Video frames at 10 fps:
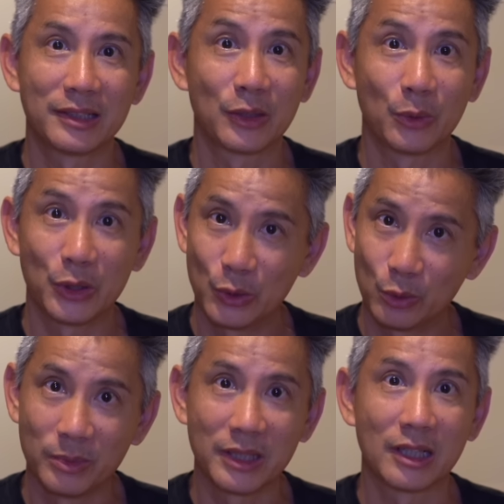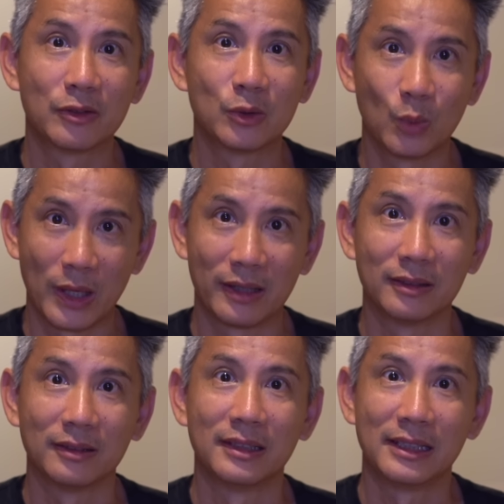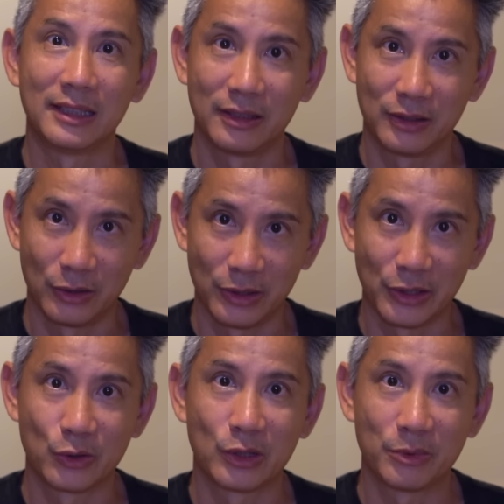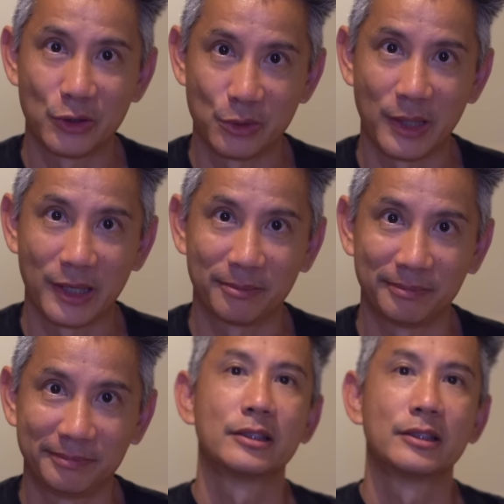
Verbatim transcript: so you will be covered well during your trip to Japan.